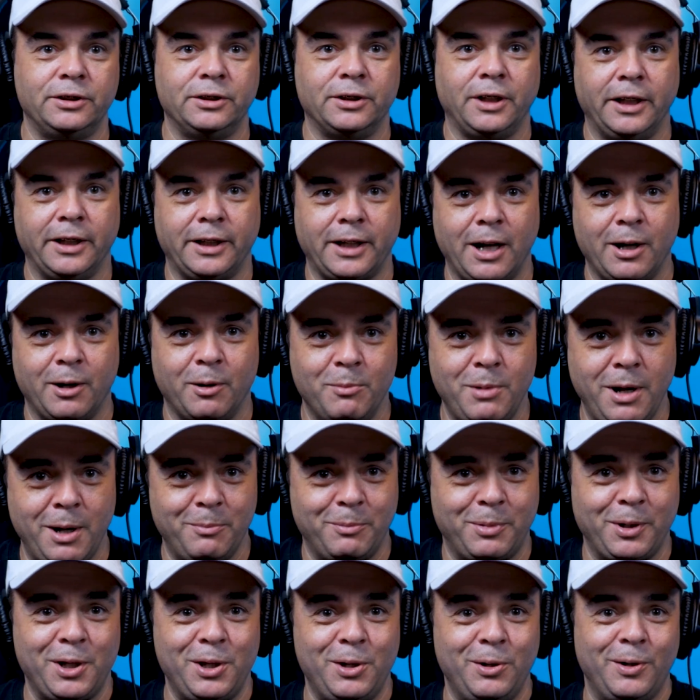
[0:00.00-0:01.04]
Like, I
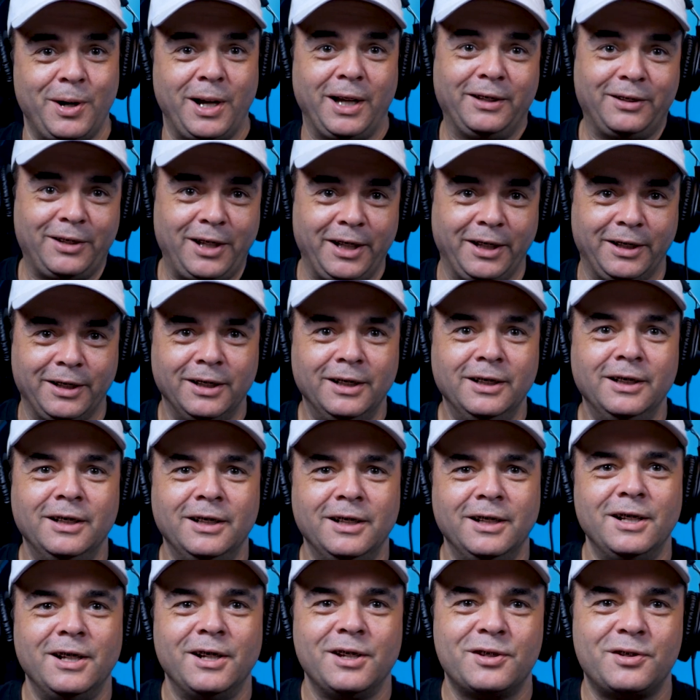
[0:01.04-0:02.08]
remember you at like
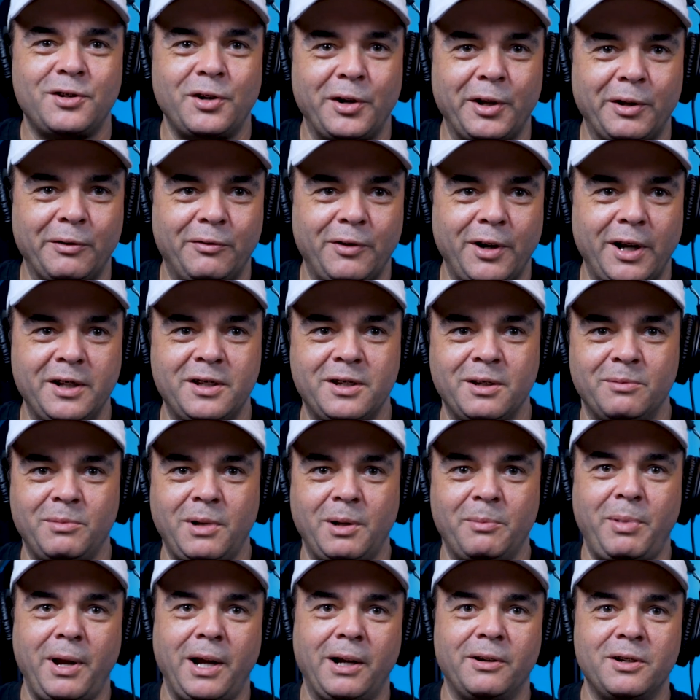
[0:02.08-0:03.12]
starting fights at my
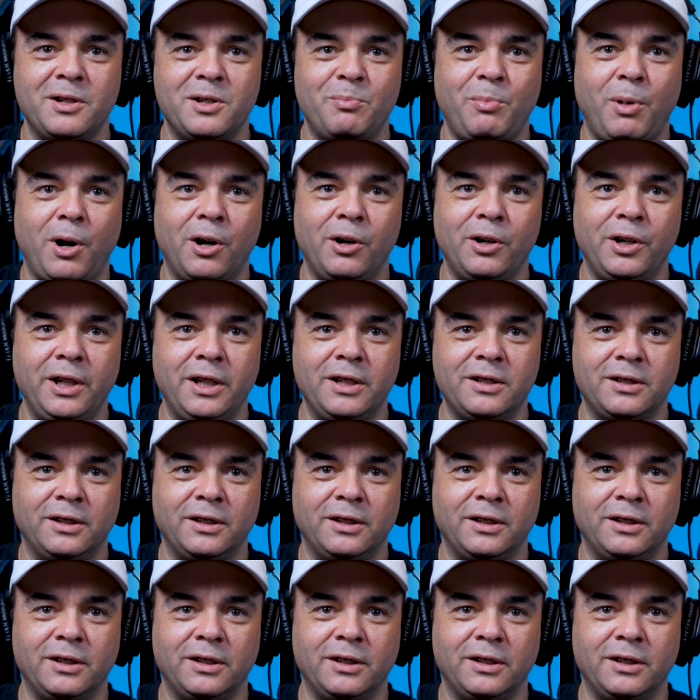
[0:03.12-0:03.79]
parents' parties.